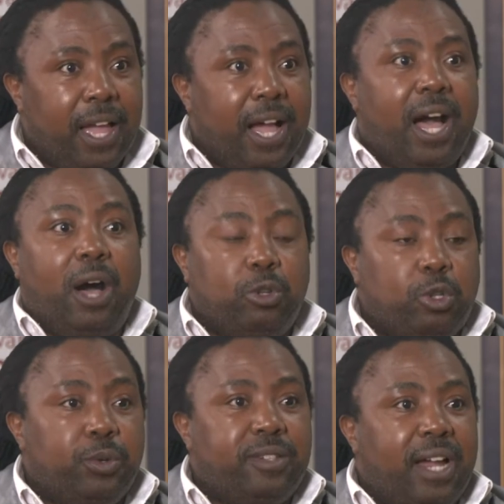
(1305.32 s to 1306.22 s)
How
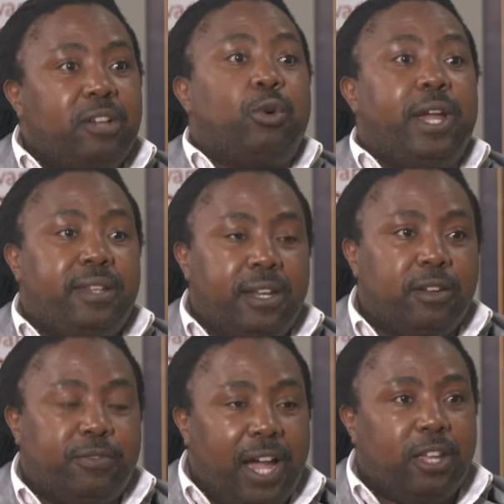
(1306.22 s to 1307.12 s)
do we start to
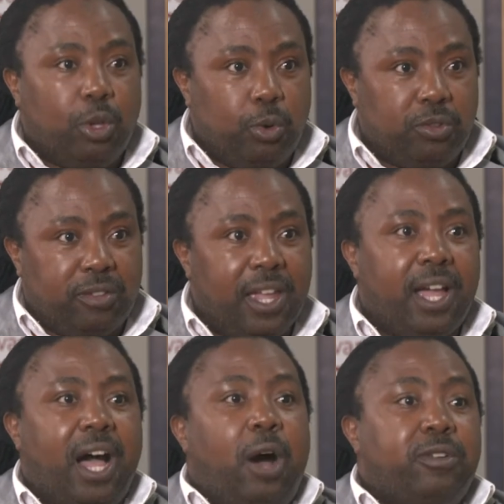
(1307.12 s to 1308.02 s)
identify those
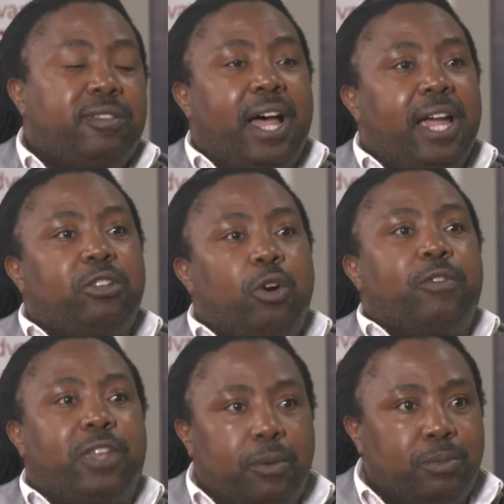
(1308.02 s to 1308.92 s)
outside
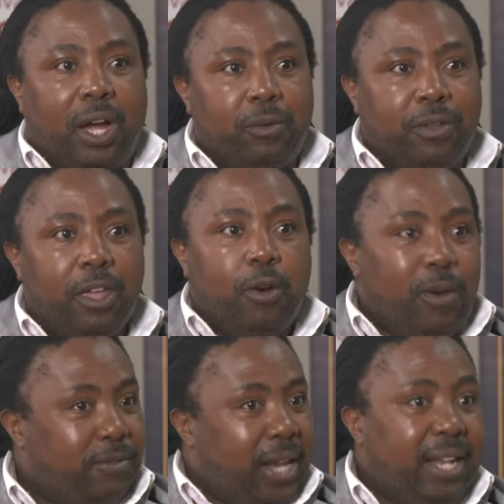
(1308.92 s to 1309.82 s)
of Cape Town? We
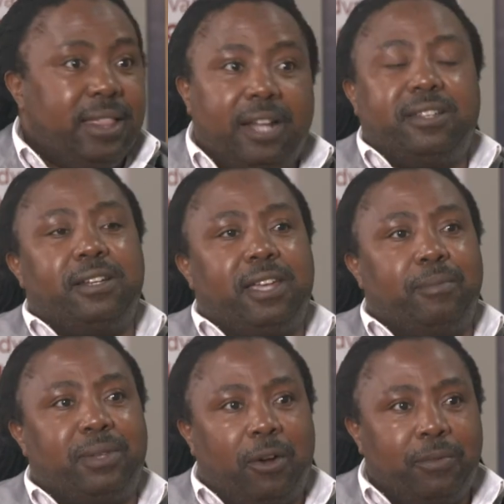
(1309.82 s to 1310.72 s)
have done that in
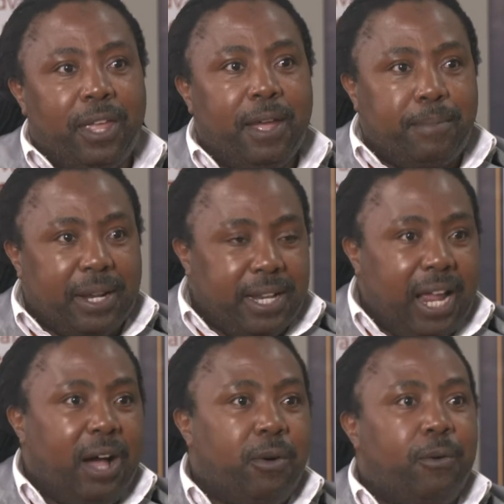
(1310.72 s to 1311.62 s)
Cape Town, but
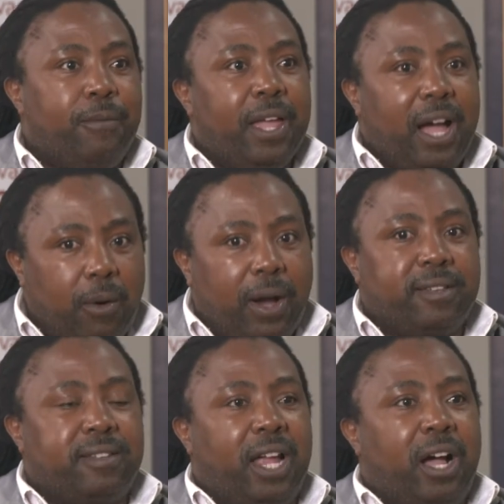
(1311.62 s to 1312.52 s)
now,
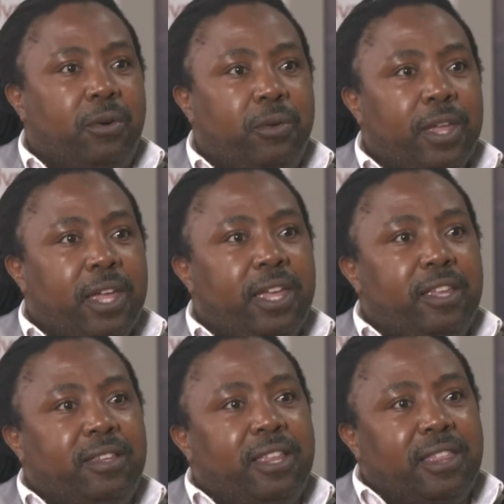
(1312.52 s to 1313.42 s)
ours now,
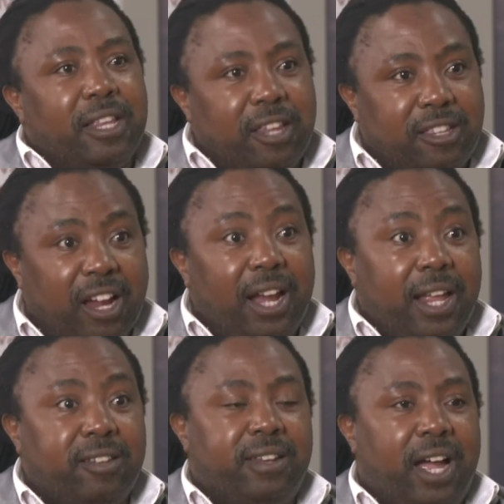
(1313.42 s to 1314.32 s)
is the
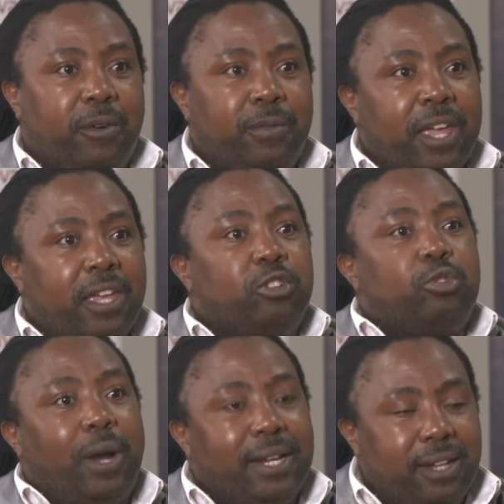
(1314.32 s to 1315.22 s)
challenge now is
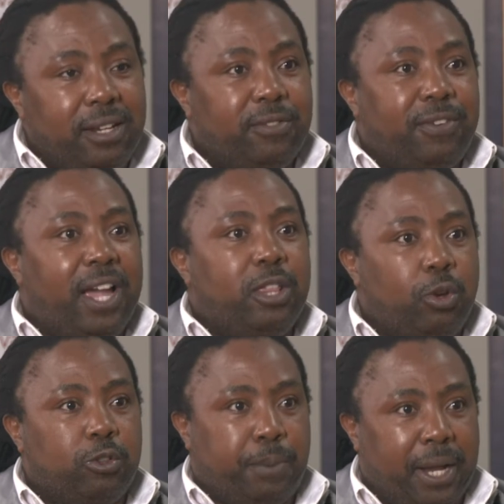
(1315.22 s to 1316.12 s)
to identify
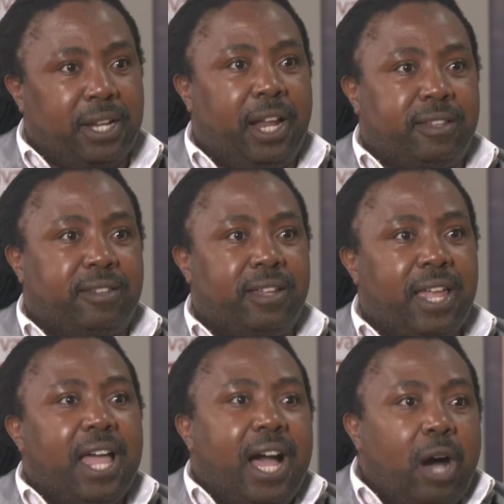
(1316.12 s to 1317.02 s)
those partners
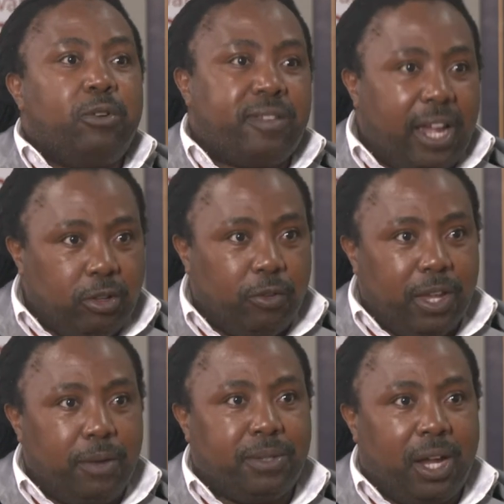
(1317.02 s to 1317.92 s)
outside of
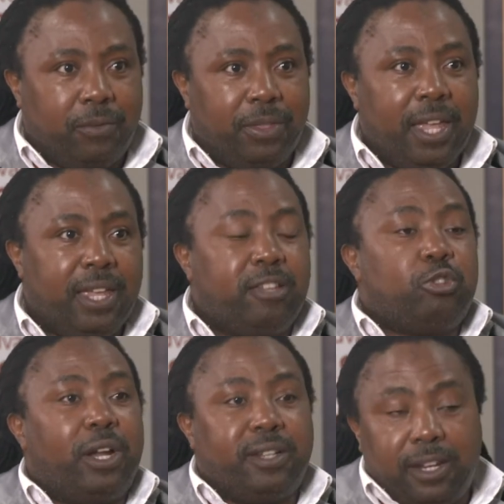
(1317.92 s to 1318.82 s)
Cape Town, is
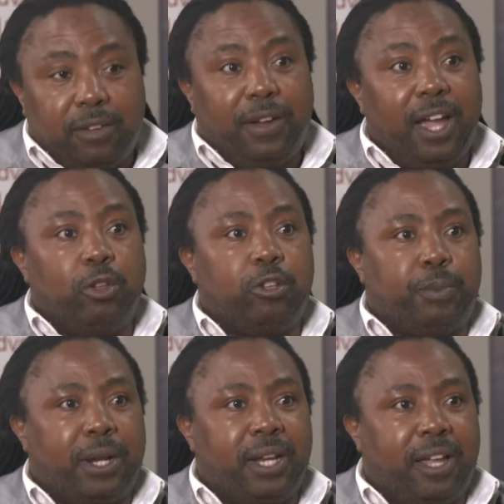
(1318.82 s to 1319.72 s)
to identify those
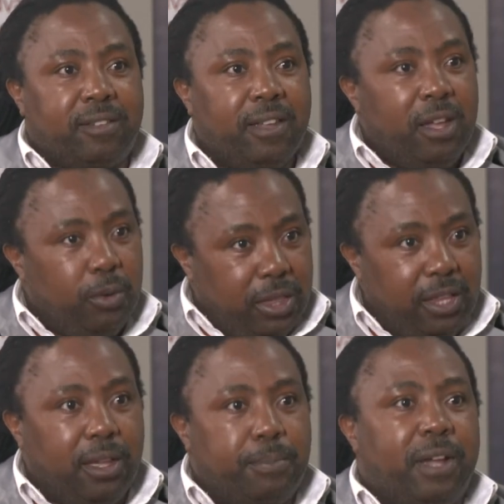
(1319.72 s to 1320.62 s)
partners
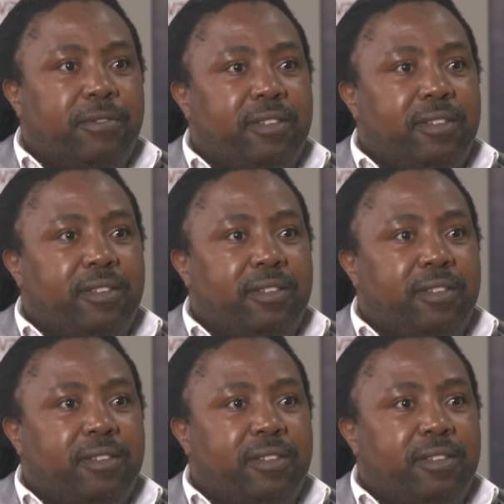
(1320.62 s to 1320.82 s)
within the private